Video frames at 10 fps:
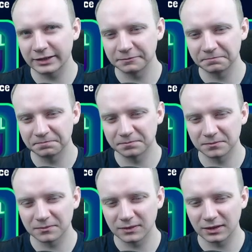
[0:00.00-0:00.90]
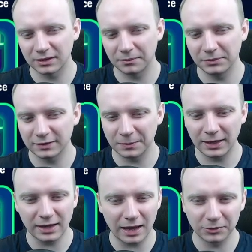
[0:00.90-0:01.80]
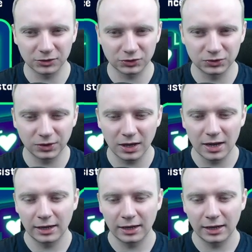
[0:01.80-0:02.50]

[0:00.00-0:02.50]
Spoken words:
a misplay. I'm not sure.